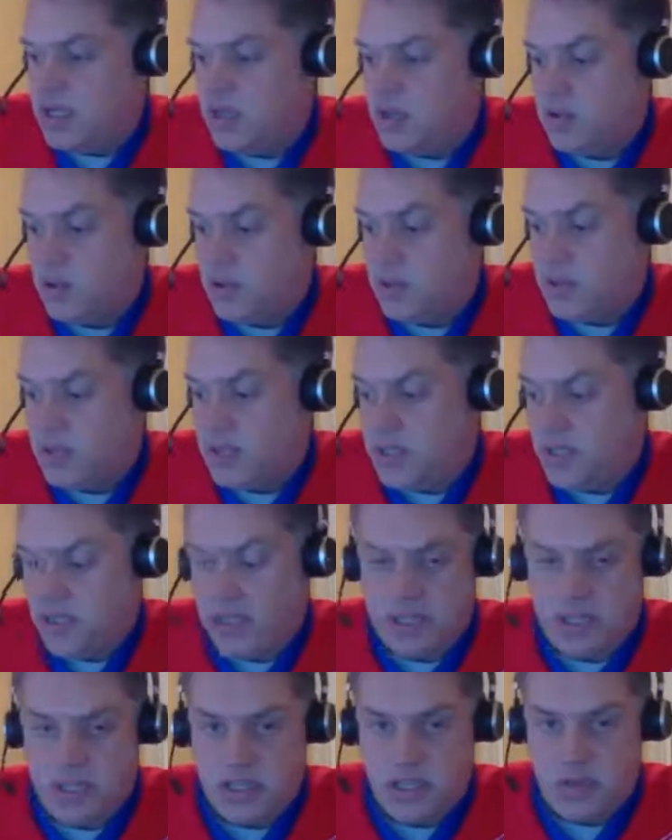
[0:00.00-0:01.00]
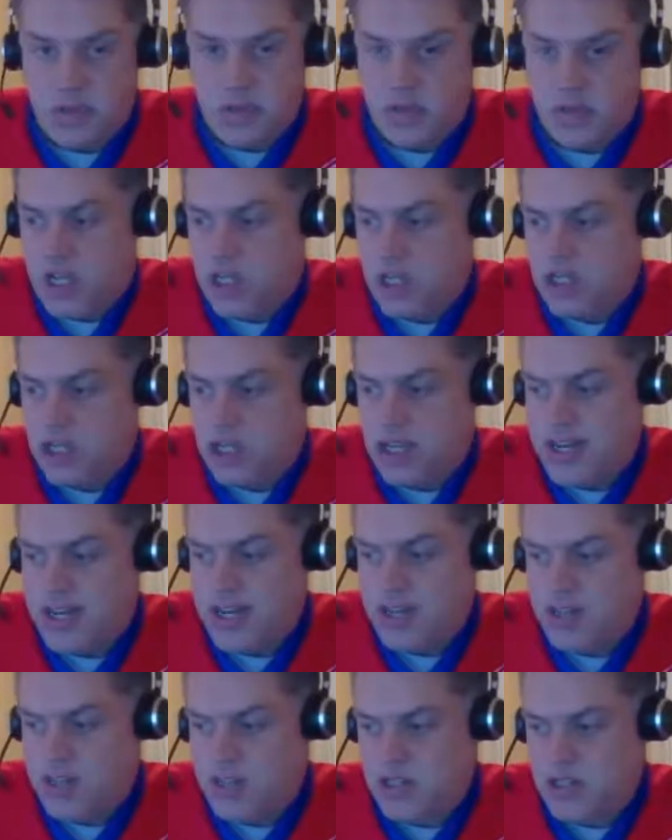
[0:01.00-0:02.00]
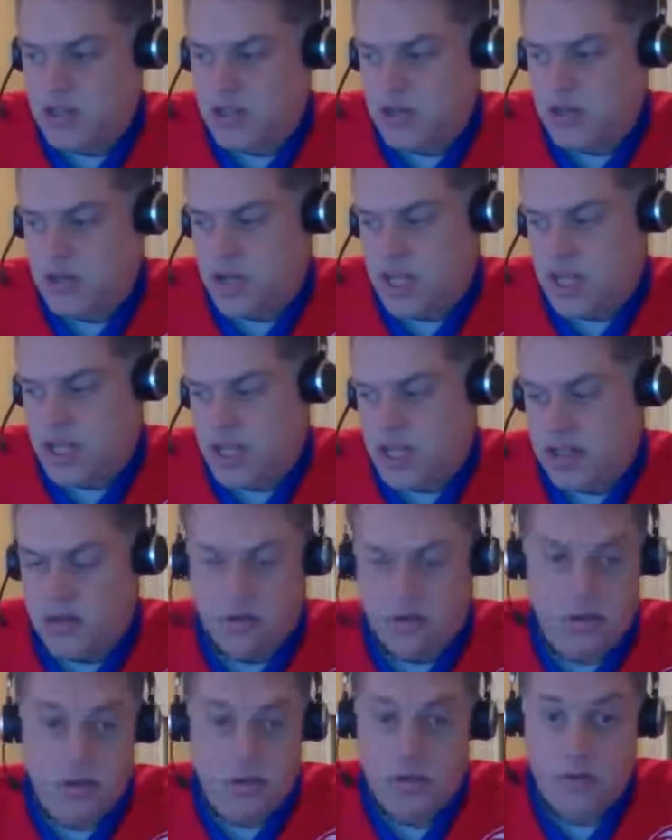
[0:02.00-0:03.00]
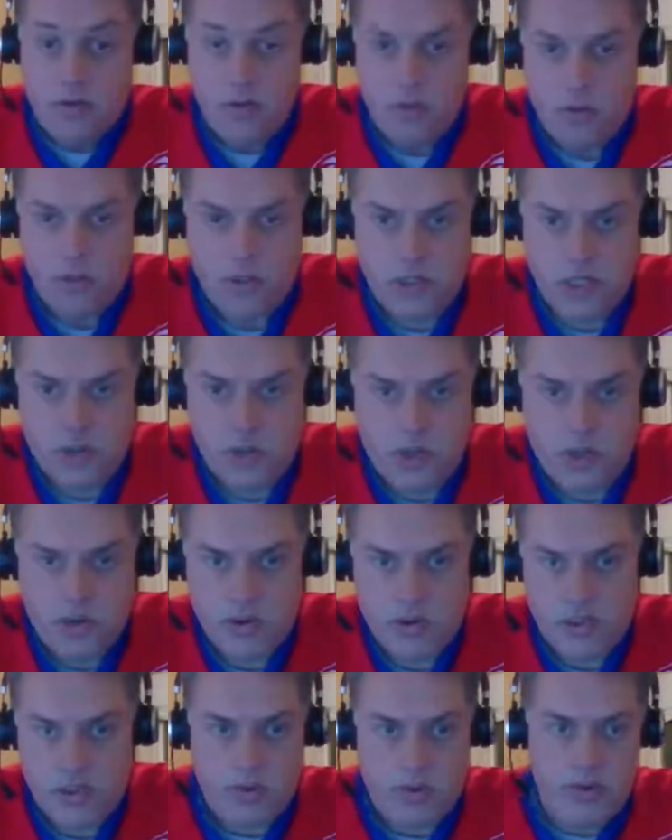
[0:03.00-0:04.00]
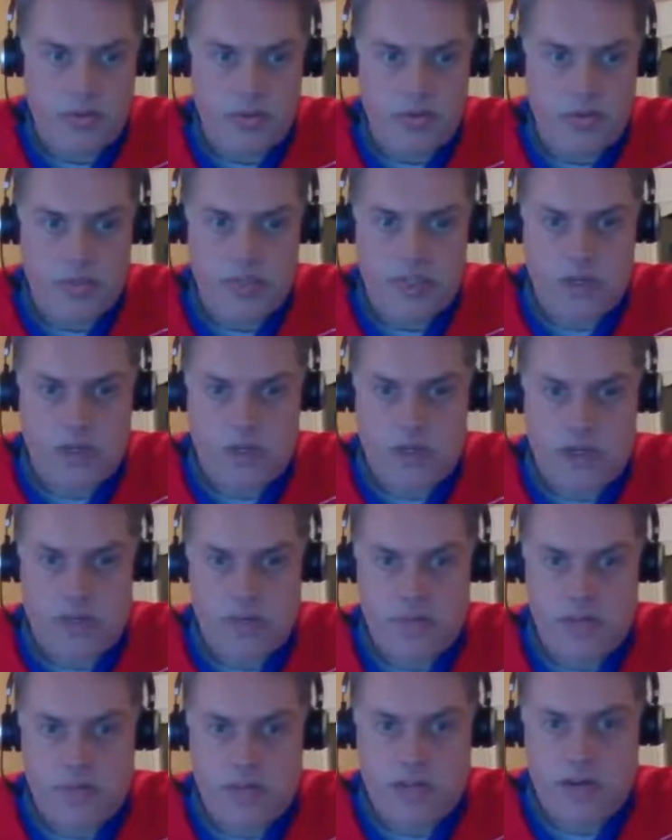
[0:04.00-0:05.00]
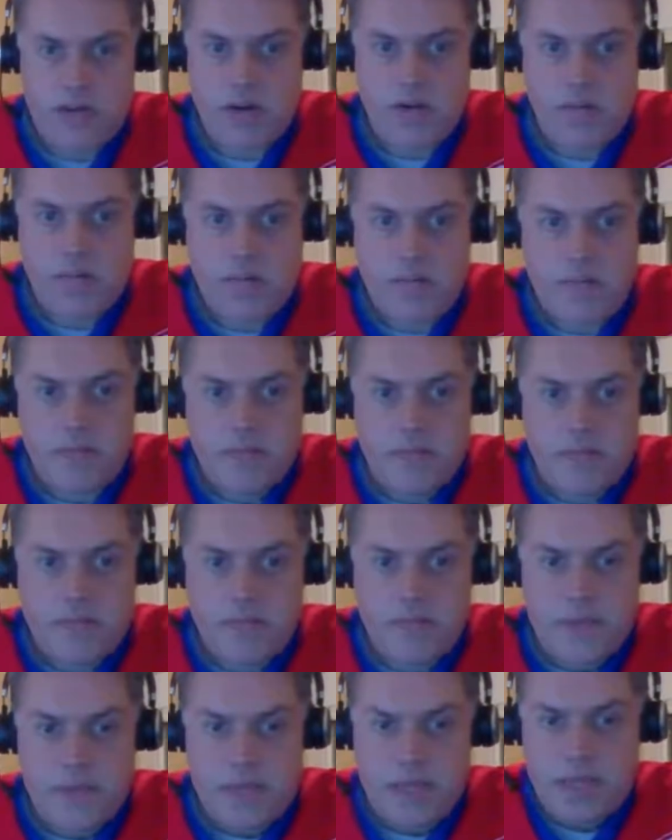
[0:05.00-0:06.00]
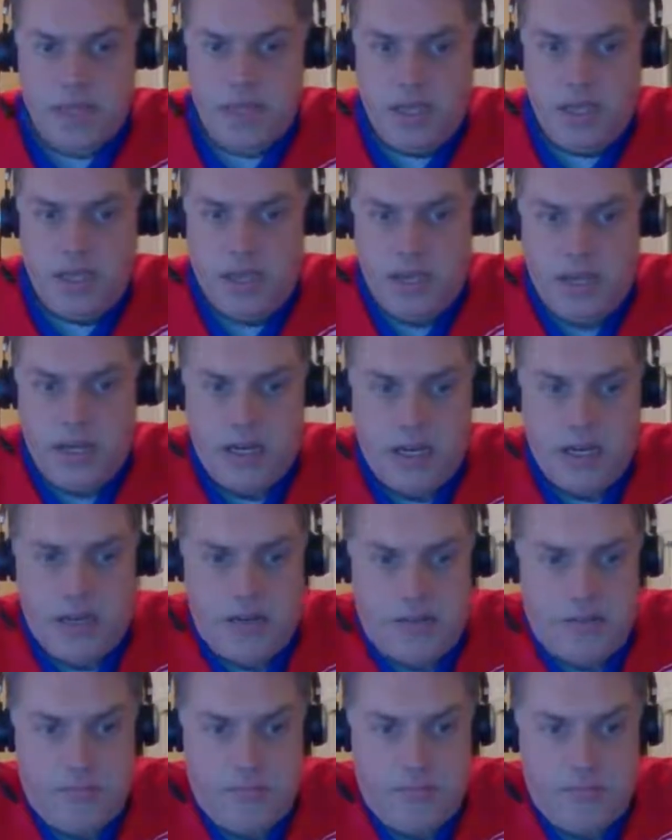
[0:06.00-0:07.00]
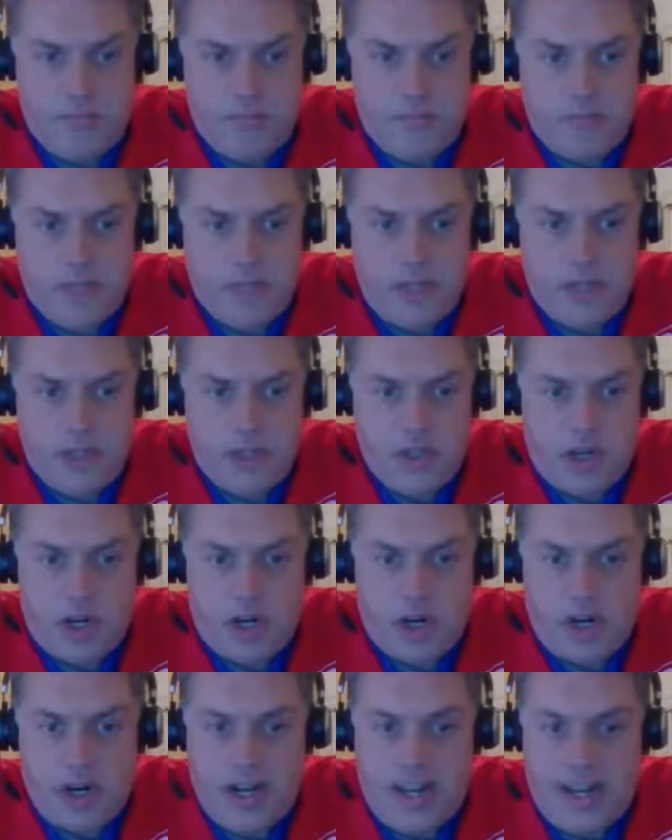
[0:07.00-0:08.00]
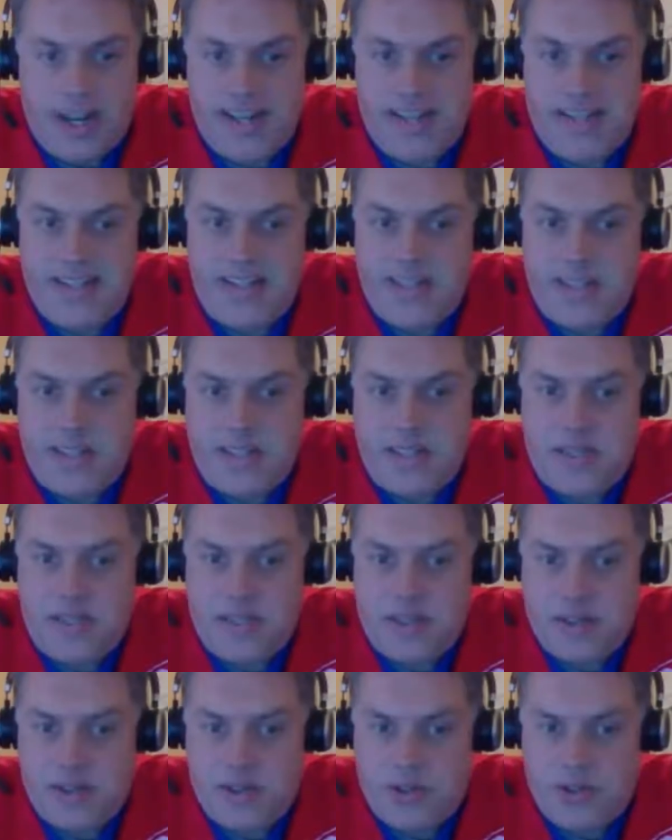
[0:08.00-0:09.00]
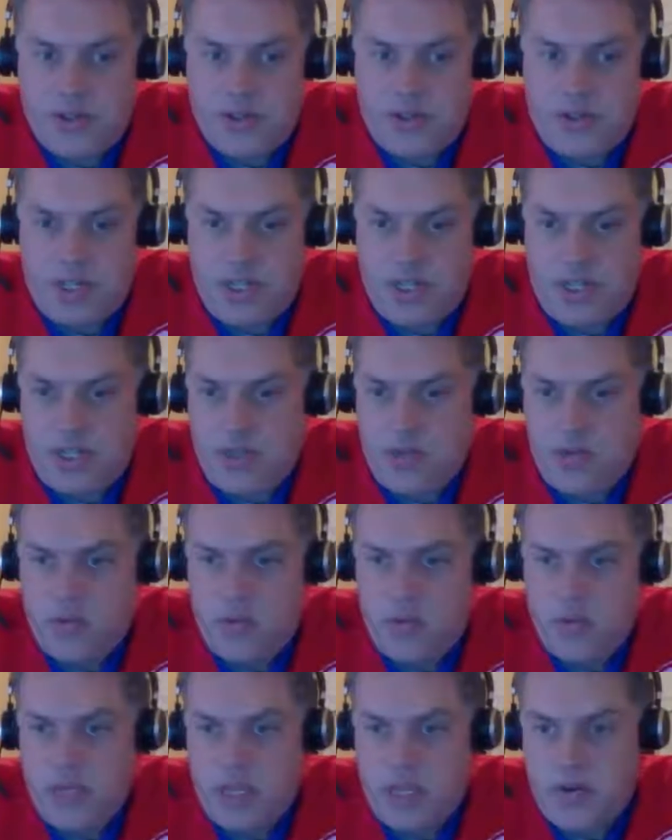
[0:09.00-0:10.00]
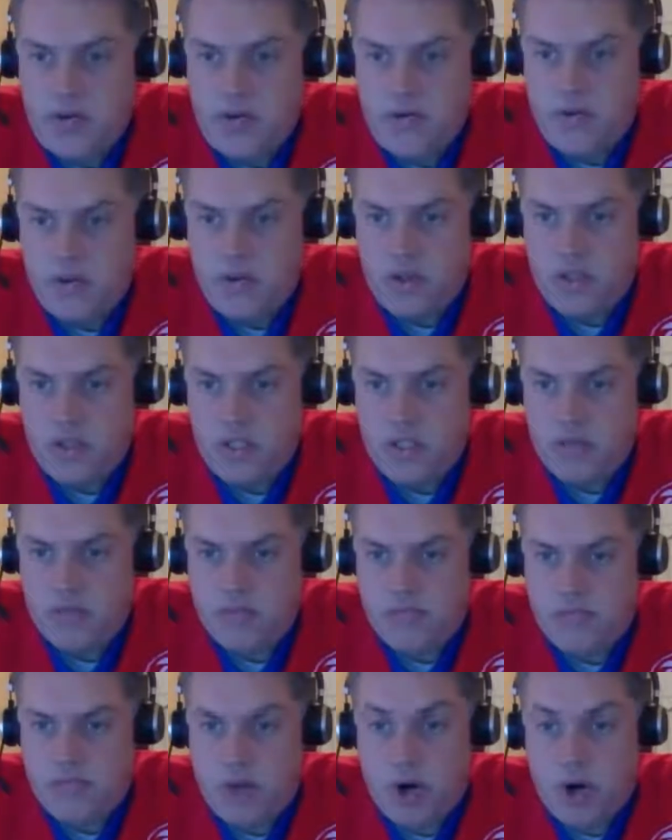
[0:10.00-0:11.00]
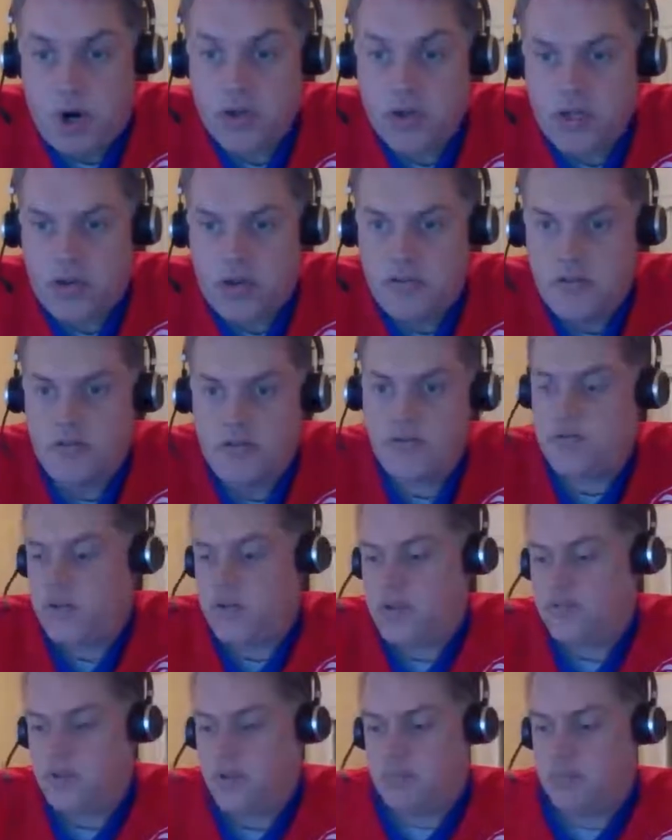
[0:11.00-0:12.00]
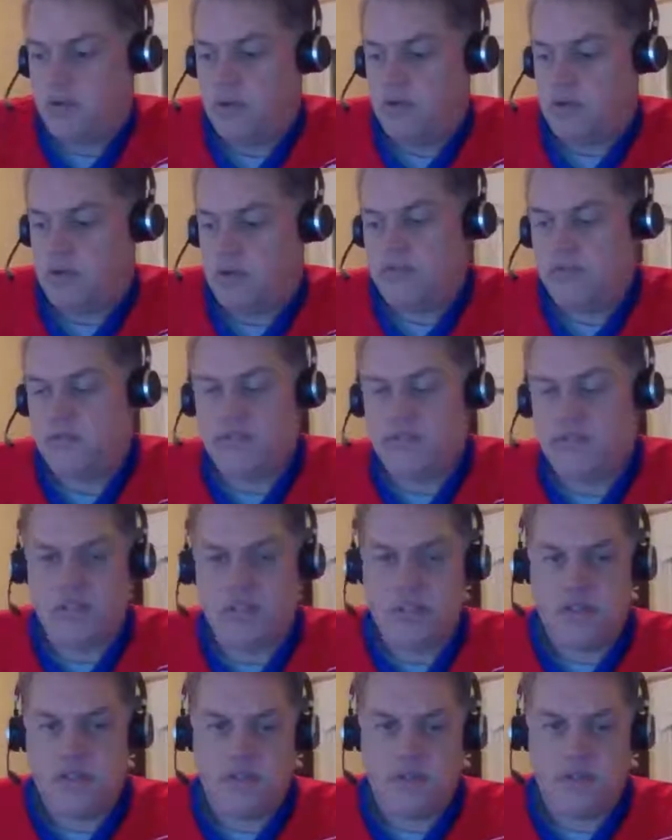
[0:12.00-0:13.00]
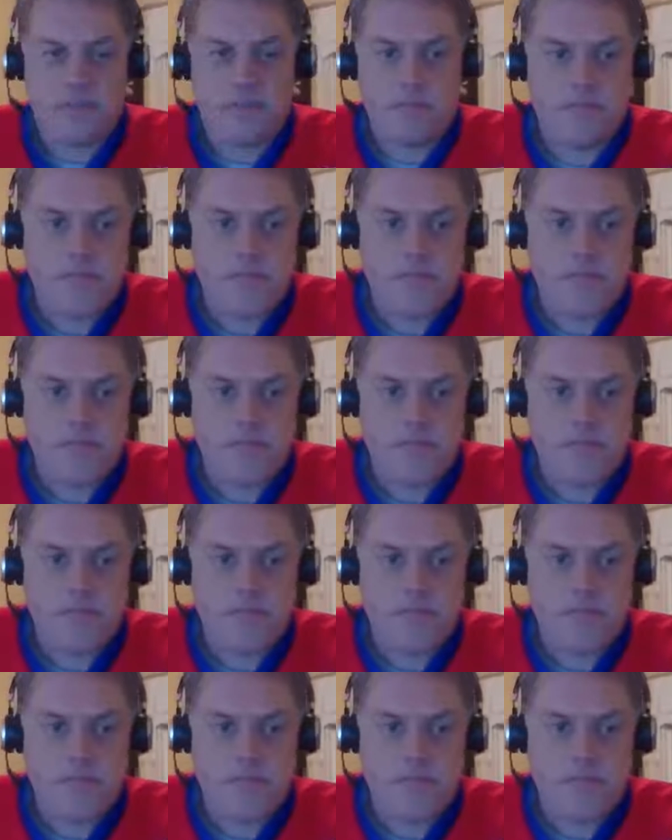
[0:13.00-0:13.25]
he will be likely a free agent next year, and we'll see what happens there. John Harnett needs ACL surgery, and he will be out for at least part of, if not most of, the season.